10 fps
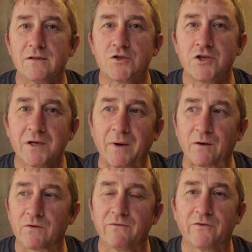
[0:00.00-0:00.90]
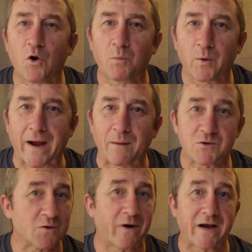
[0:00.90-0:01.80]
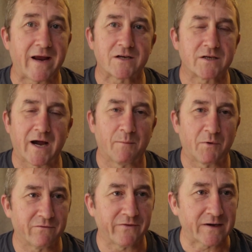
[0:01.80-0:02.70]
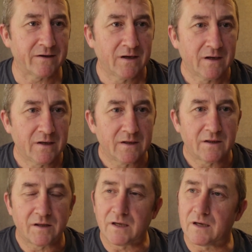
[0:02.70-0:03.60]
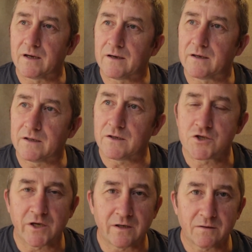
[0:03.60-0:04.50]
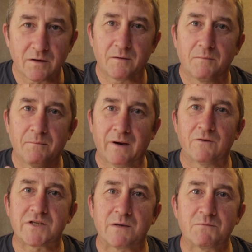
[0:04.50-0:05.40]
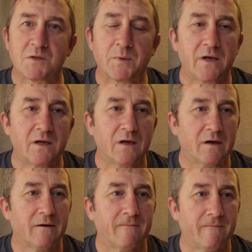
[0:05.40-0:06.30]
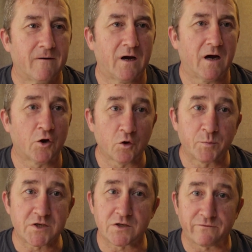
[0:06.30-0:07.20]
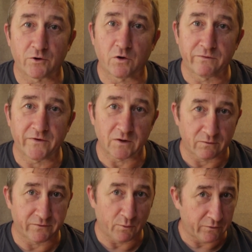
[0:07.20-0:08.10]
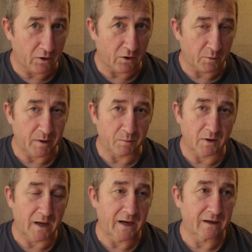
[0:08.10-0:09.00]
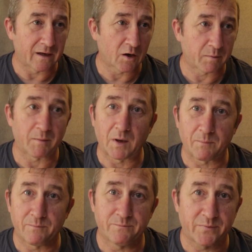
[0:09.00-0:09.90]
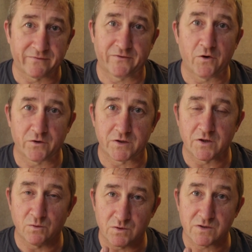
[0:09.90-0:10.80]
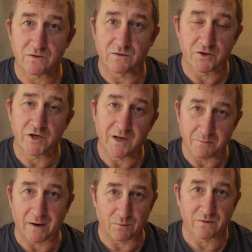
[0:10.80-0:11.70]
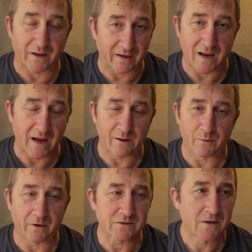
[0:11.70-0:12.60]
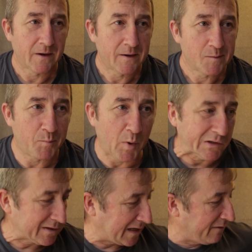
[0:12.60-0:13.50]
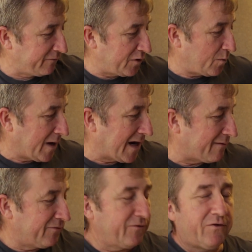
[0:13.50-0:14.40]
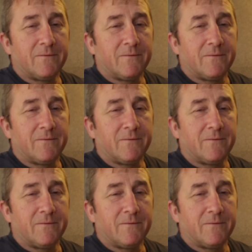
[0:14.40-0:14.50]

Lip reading: chin mount for GoPro cameras, or any action camera in fact. The chin mount seems to be a good position for a good field of view for a lot of people, and a lot of people prefer to use the chin mount than anywhere else. But if you have